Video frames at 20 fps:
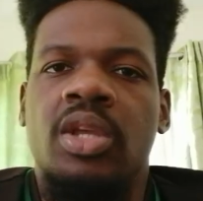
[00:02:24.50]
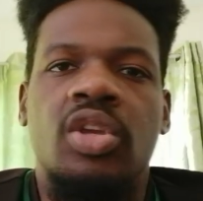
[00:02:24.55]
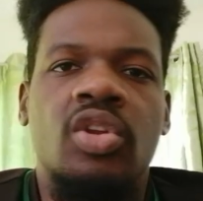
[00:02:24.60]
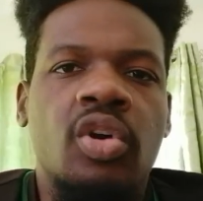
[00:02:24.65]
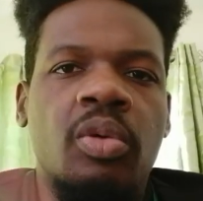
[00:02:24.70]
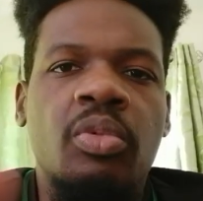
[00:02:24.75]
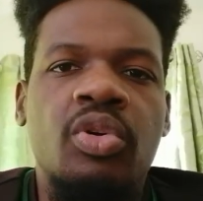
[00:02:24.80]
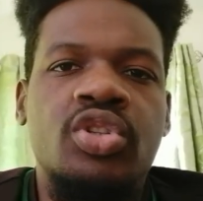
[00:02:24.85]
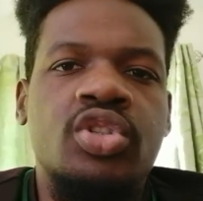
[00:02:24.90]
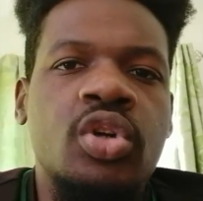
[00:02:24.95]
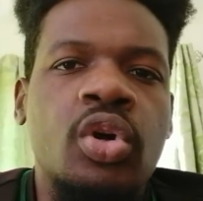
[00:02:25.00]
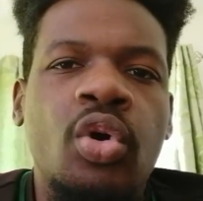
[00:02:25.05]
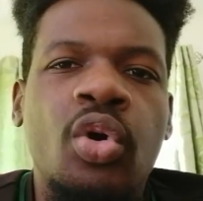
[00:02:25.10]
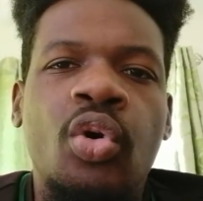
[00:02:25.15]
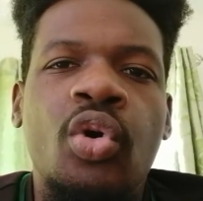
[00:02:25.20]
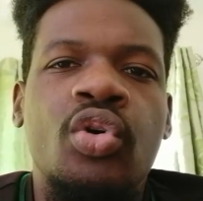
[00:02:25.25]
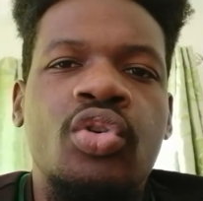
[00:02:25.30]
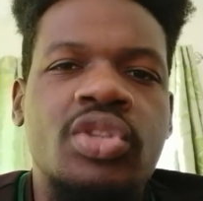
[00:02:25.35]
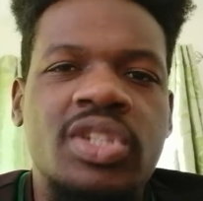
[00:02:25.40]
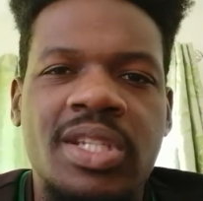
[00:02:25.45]
you know much
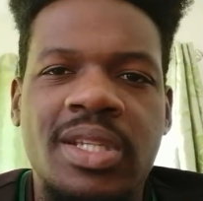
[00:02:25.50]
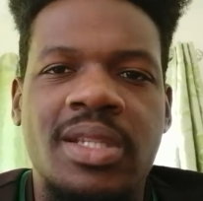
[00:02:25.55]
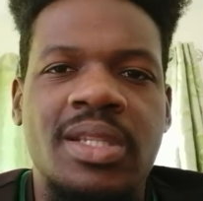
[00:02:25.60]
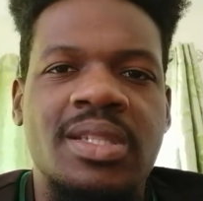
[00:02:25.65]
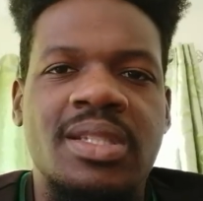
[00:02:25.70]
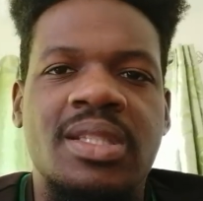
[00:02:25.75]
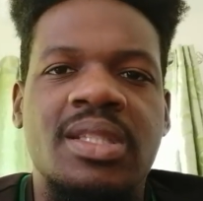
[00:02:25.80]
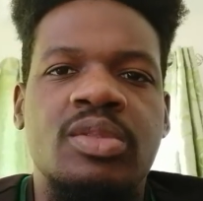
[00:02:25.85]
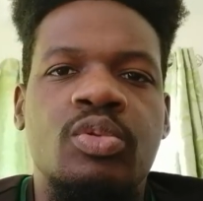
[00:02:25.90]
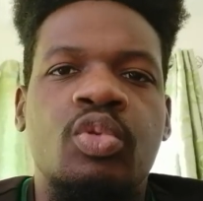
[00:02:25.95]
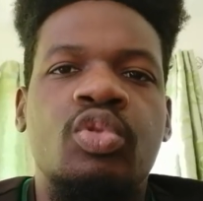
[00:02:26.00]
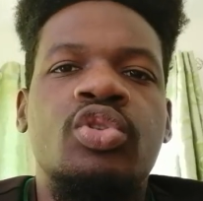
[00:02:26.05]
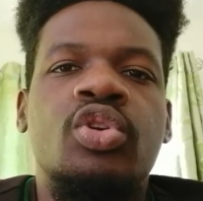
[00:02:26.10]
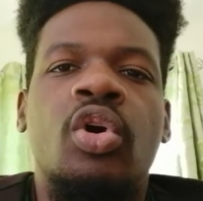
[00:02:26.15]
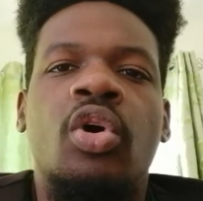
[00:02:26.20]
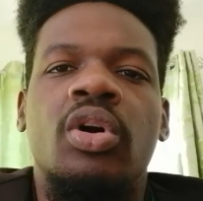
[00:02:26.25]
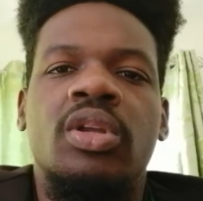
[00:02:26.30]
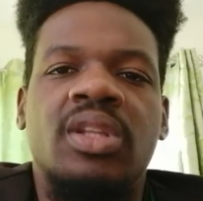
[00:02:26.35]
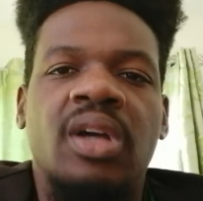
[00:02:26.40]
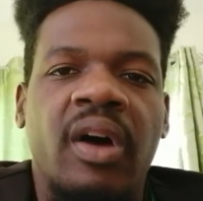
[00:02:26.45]
coaches
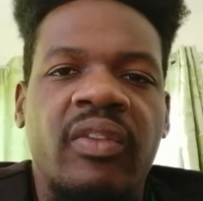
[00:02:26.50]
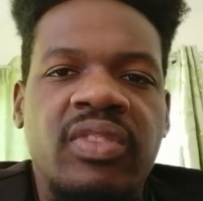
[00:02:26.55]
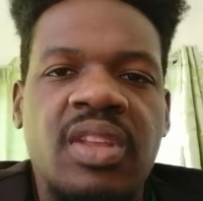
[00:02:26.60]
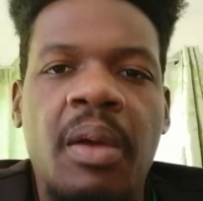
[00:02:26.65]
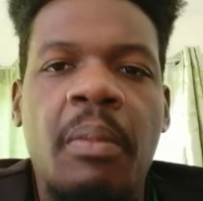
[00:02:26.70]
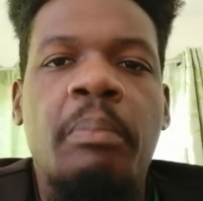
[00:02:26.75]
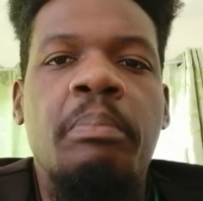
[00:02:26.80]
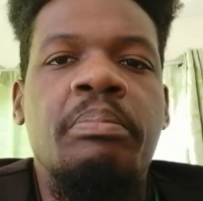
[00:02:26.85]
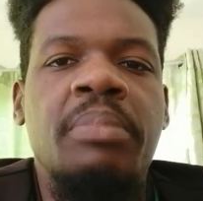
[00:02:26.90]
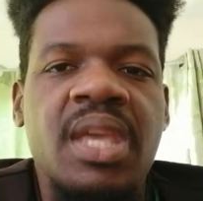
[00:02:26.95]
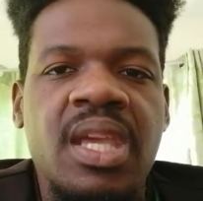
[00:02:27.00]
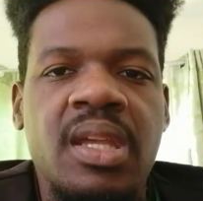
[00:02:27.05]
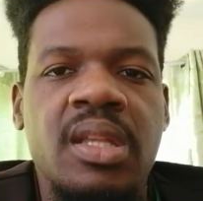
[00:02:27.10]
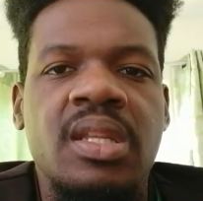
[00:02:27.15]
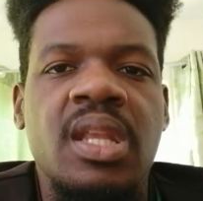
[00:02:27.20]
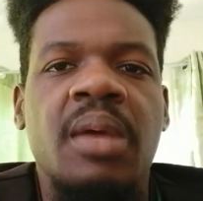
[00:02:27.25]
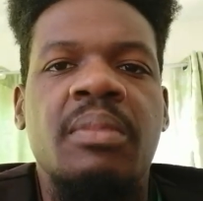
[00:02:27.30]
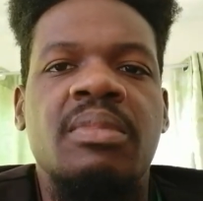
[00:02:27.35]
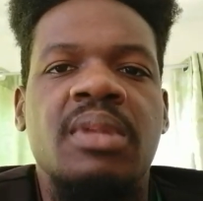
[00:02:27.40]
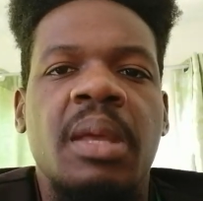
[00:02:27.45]
would cut off them
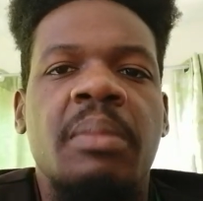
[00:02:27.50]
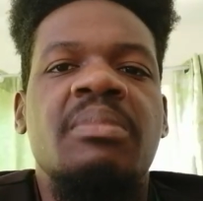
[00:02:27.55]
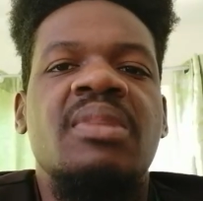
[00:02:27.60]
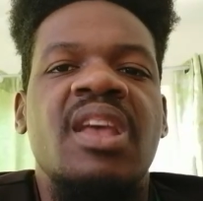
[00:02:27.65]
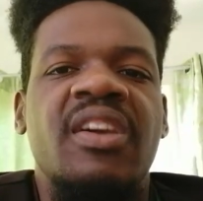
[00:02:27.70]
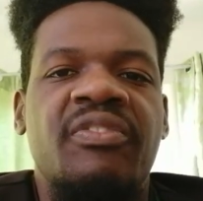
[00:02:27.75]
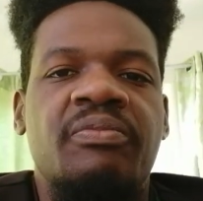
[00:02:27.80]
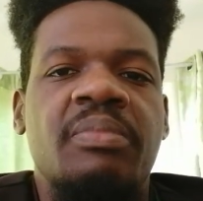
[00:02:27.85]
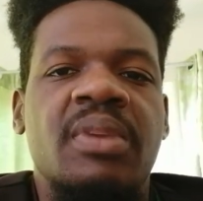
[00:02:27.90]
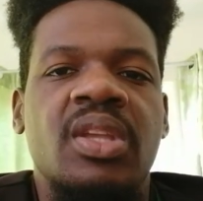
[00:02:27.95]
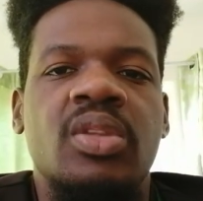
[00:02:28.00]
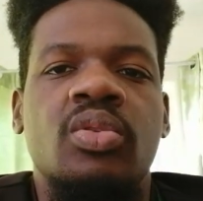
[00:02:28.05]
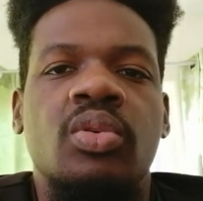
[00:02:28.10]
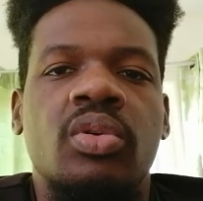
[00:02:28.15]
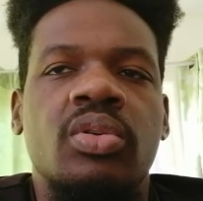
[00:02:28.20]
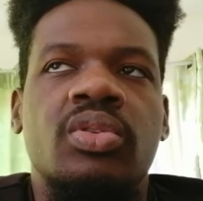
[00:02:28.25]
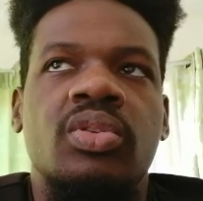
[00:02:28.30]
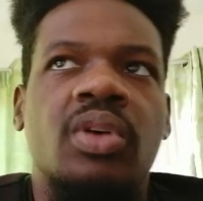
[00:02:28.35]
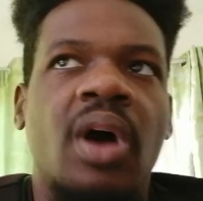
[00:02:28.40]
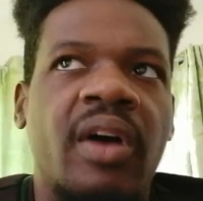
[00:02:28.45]
big them them left big
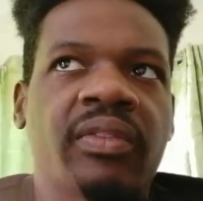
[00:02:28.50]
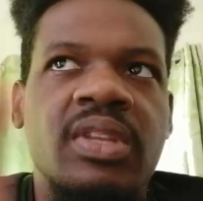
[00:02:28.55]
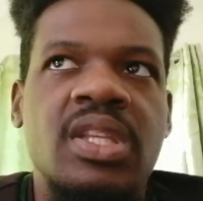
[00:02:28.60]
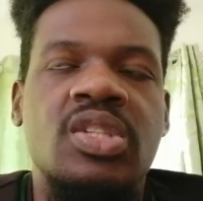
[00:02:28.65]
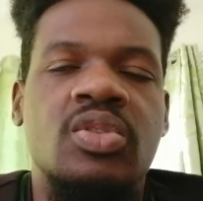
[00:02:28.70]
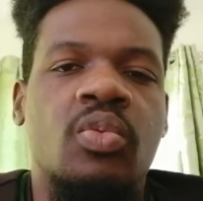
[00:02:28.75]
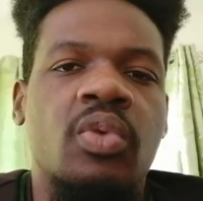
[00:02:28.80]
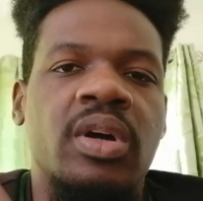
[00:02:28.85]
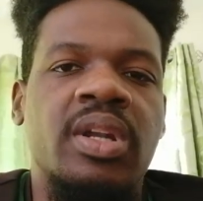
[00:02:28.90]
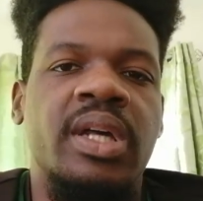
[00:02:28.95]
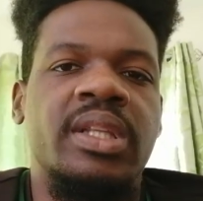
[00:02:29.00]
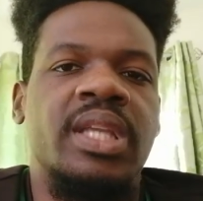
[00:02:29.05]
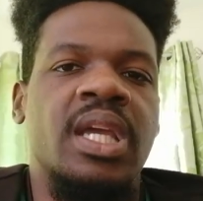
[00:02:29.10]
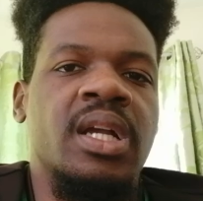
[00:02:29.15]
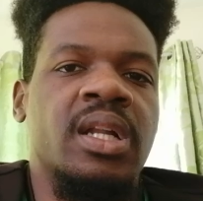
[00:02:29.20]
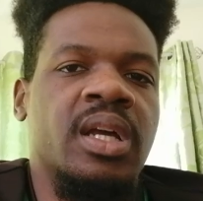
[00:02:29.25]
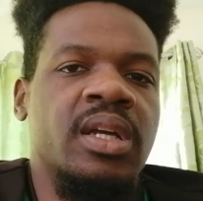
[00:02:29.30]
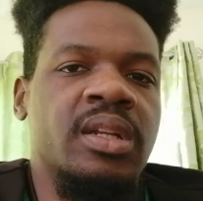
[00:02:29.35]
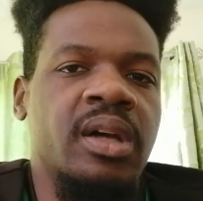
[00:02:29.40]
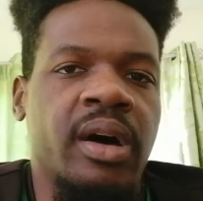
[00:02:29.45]
toe to have this squad that
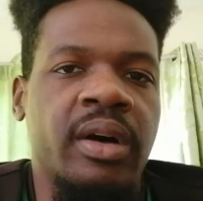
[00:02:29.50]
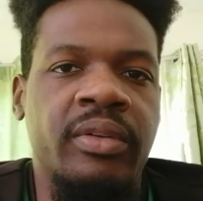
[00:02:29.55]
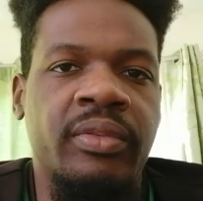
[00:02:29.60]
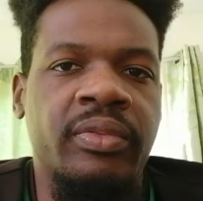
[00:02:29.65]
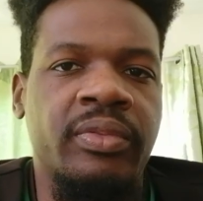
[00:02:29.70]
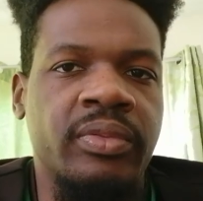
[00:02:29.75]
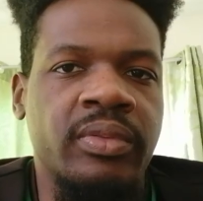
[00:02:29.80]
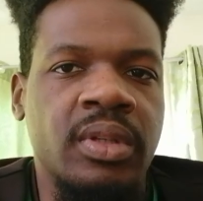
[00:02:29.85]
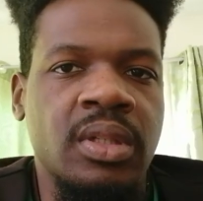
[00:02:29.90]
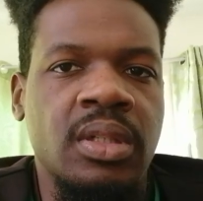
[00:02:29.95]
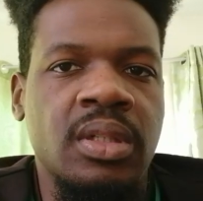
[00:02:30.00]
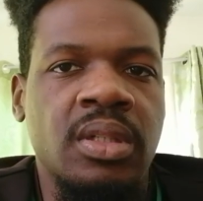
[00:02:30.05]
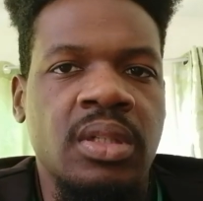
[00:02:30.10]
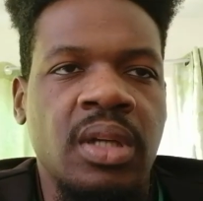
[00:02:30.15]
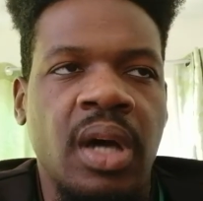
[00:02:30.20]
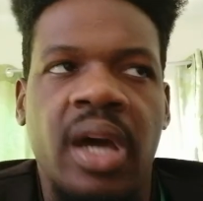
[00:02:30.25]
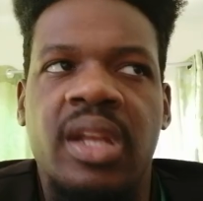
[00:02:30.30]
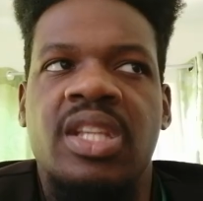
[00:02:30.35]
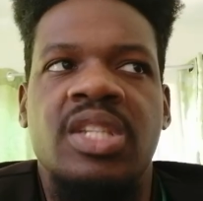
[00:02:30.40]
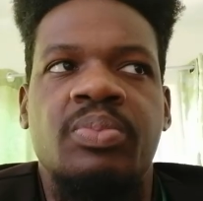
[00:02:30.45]
England have,
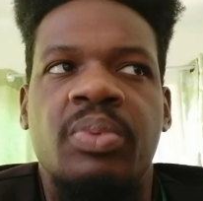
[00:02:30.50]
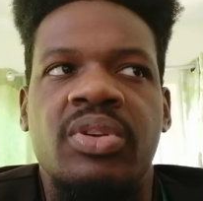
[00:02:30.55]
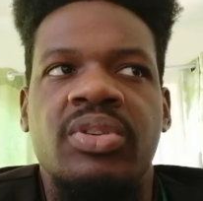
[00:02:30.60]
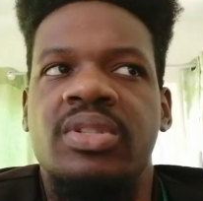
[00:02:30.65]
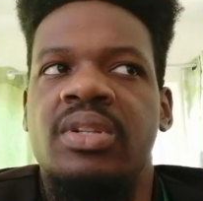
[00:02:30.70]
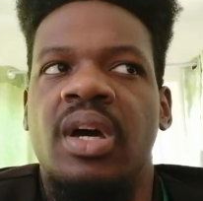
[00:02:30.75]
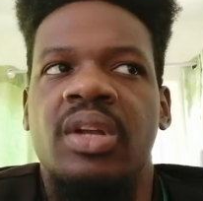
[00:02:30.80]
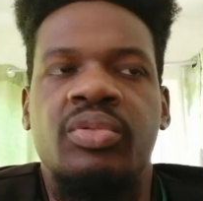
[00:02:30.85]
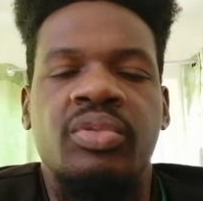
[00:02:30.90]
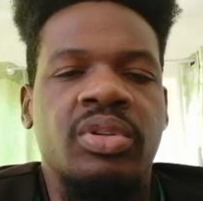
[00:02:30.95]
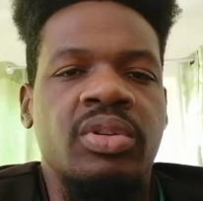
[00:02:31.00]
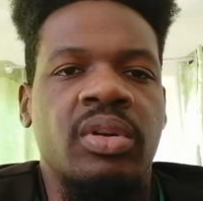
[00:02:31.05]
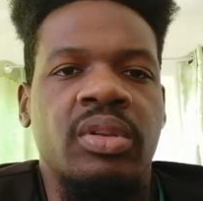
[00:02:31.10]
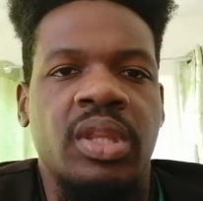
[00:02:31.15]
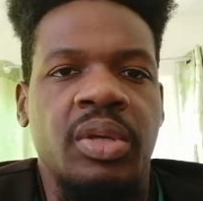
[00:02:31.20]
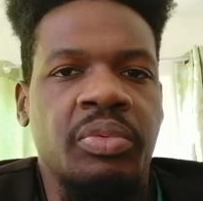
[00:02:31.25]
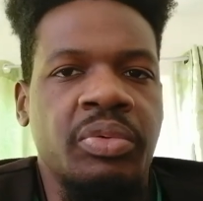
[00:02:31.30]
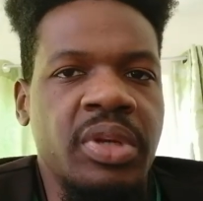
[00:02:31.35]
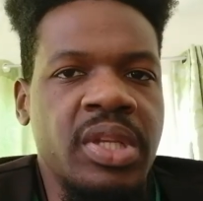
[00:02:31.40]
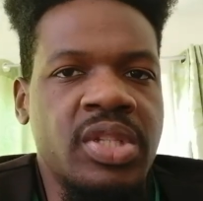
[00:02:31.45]
and this Belgium not doing
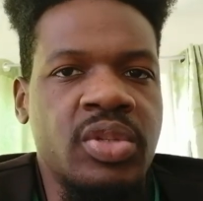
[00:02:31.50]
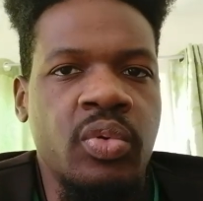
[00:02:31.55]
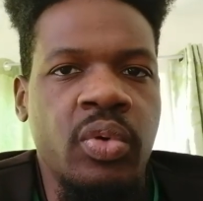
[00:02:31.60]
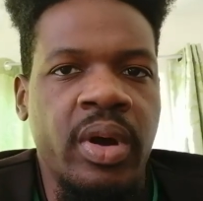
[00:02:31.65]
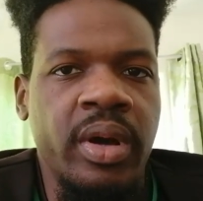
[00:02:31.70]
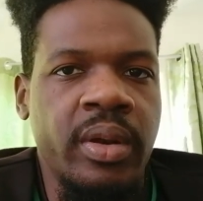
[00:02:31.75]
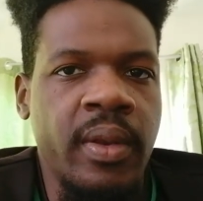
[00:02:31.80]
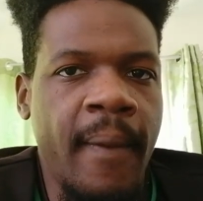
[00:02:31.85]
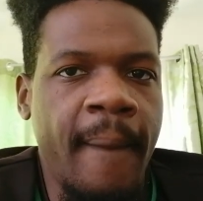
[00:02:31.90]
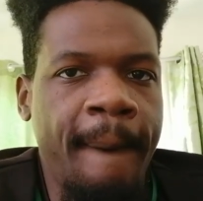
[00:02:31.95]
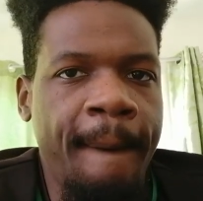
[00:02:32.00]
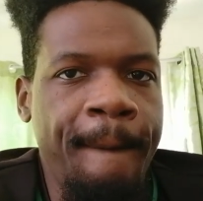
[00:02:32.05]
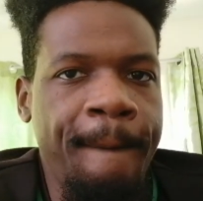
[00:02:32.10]
nothing with the squad.